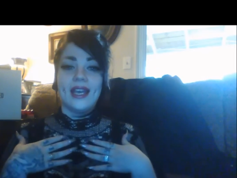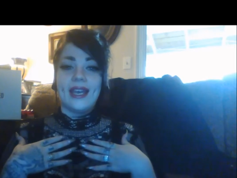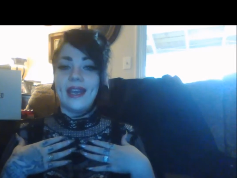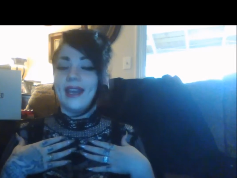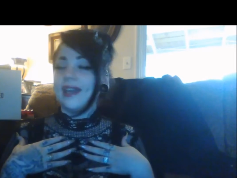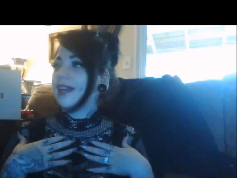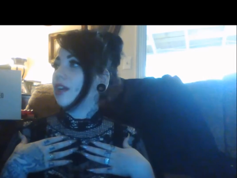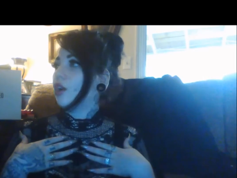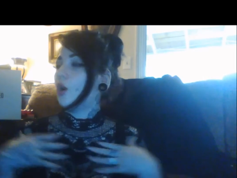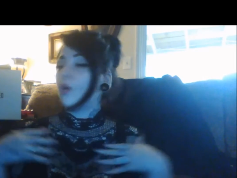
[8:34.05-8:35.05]

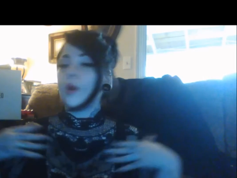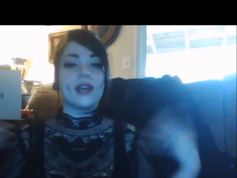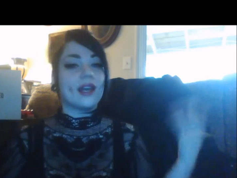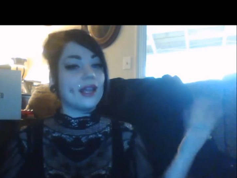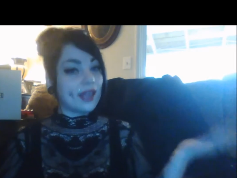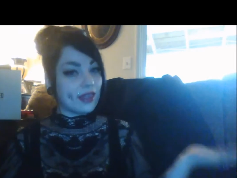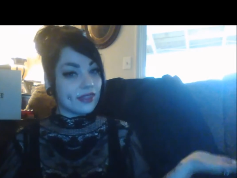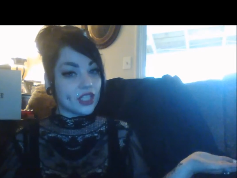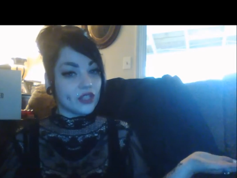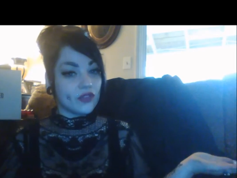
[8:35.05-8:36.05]
a where did I
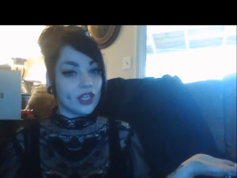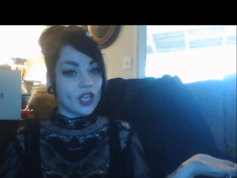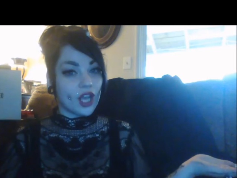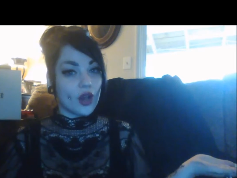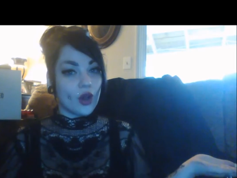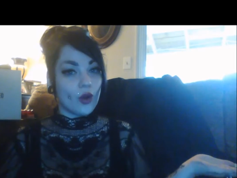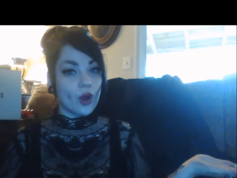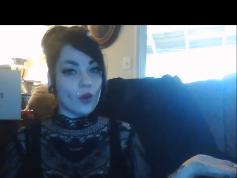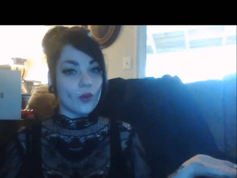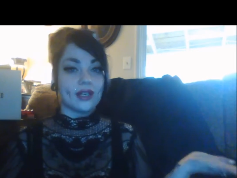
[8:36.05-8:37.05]
get this
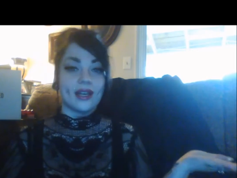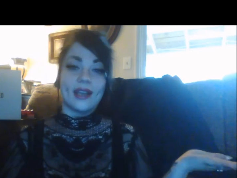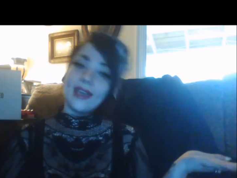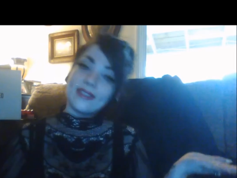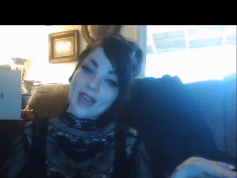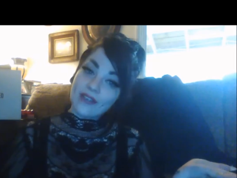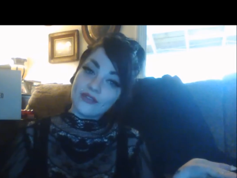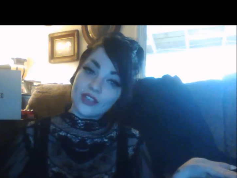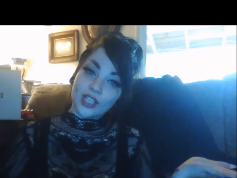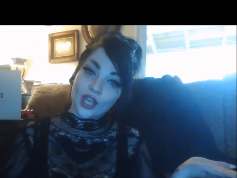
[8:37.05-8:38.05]
video, where did I get
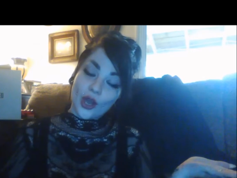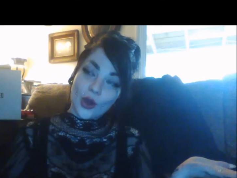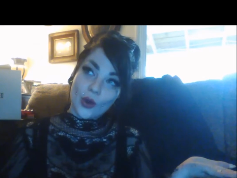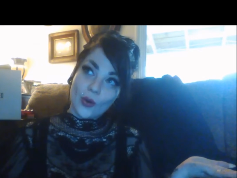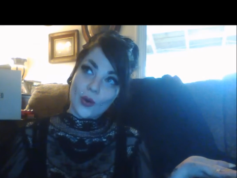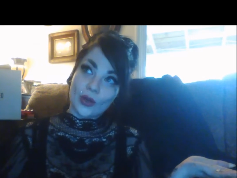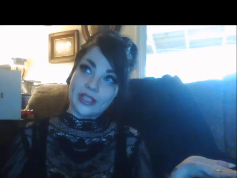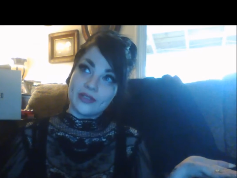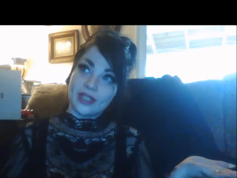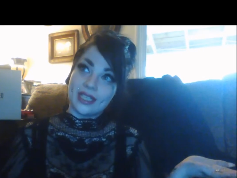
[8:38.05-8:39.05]
that video, or
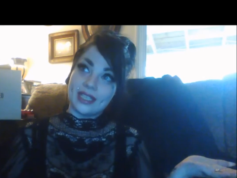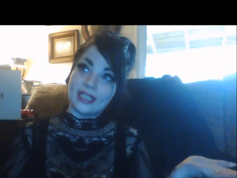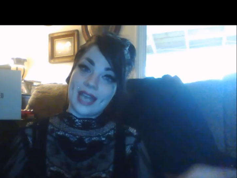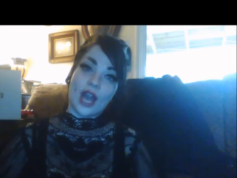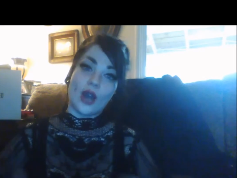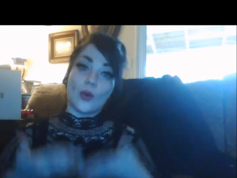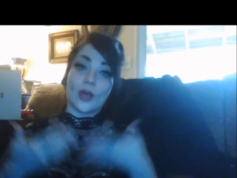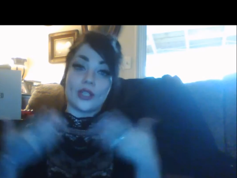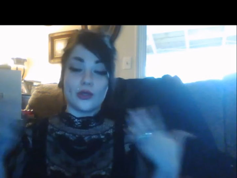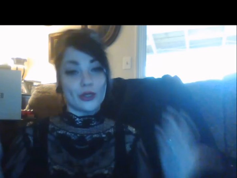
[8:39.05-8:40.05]
even how
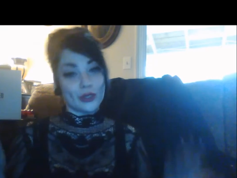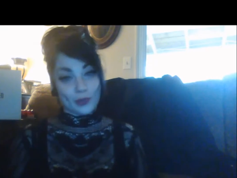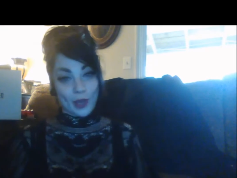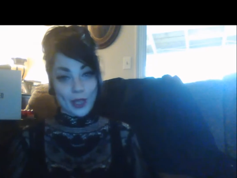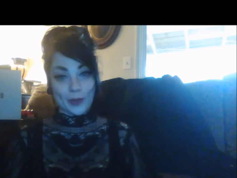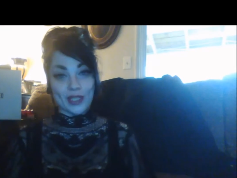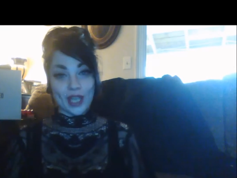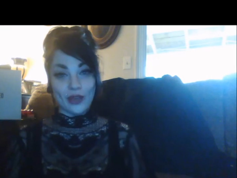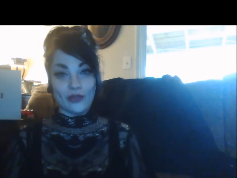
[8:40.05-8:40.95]
I do certain makeup style